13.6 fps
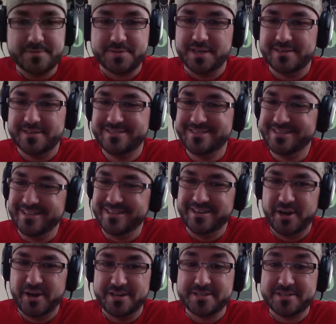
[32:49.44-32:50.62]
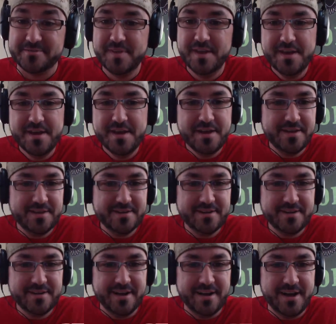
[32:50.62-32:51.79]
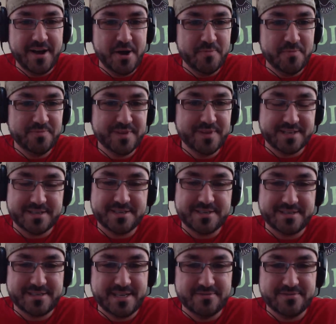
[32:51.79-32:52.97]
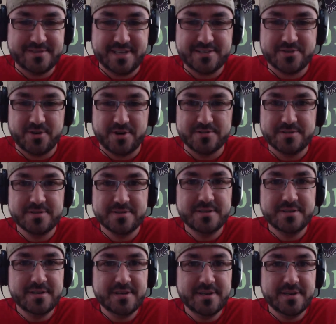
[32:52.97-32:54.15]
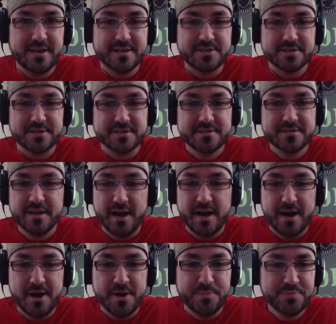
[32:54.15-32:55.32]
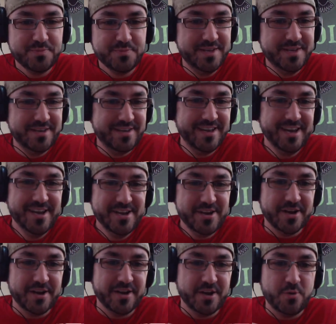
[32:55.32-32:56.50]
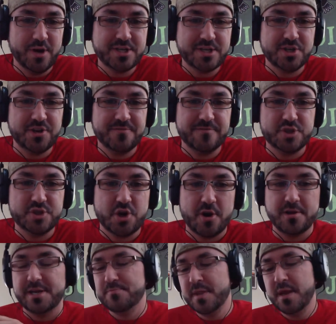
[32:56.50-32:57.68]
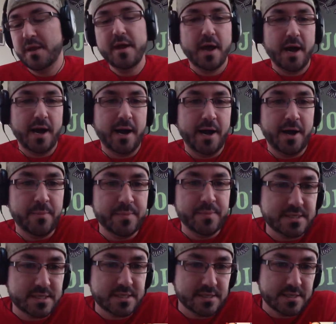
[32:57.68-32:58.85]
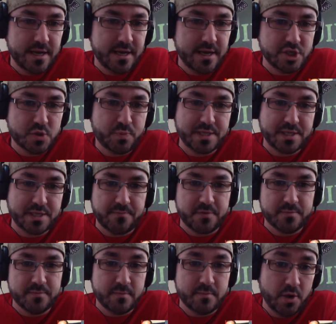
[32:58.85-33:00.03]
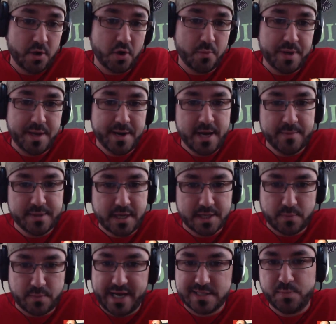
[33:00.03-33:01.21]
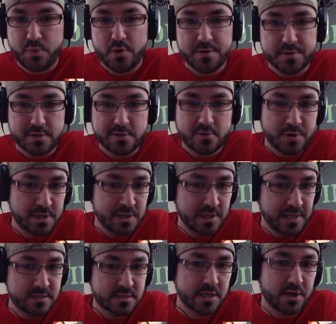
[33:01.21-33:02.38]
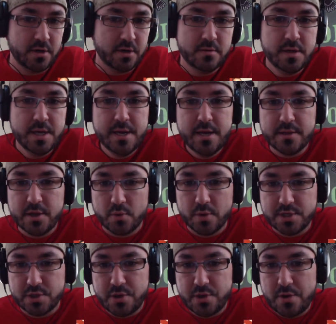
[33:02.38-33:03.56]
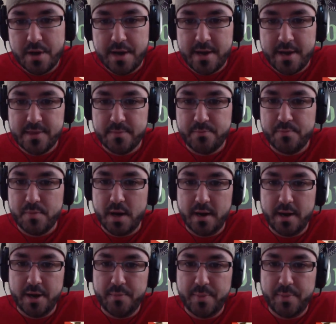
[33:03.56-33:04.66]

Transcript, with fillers: Yeah. Awesome. Tuna water. Um, that's um, that's gross, actually. Um, yeah. A question here from Charlie. Um, he says, I just picked up from my local B and M. You got the Passport and the Corona and the Lancero, the original and the uh,